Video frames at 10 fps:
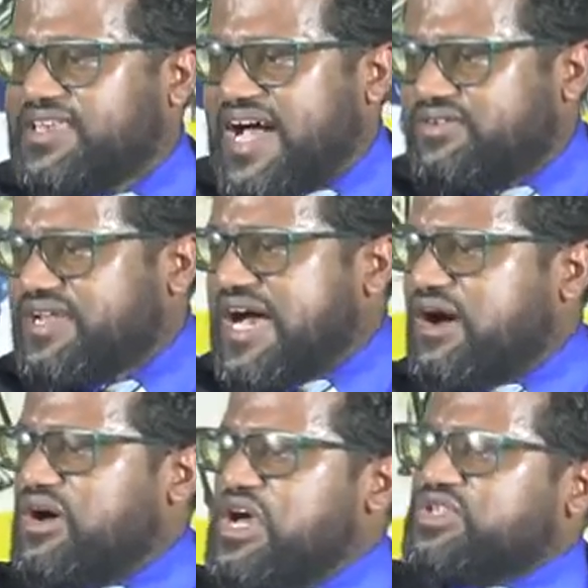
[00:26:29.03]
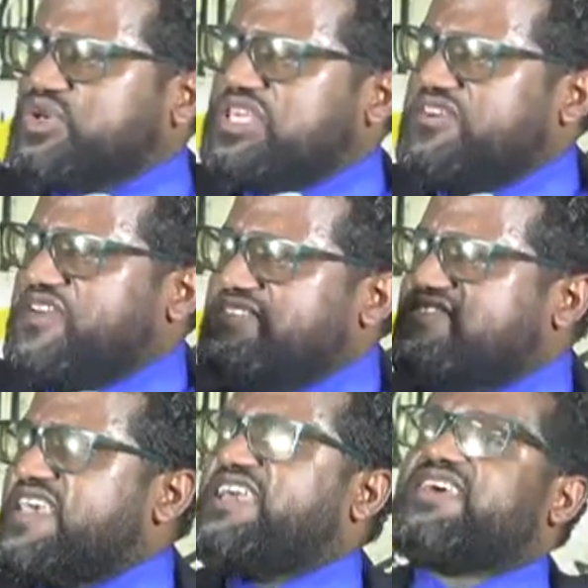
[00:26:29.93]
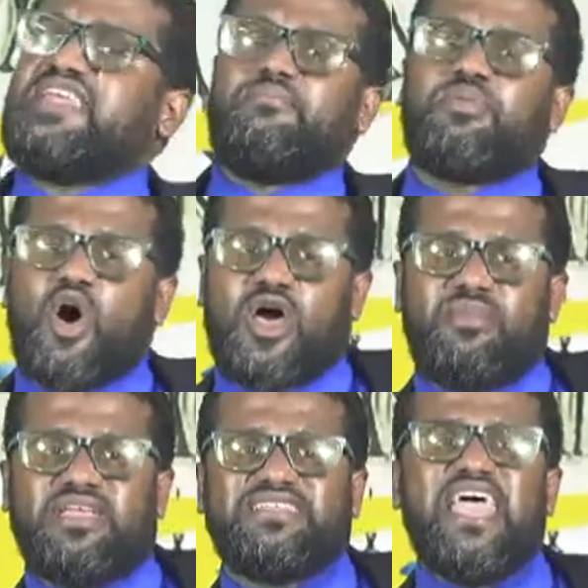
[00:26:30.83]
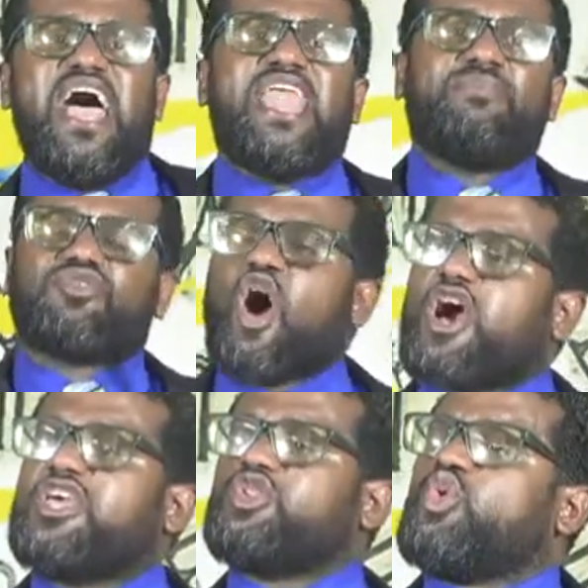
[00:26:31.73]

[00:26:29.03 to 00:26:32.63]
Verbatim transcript: down now to giving Satan employment. And I'm talking to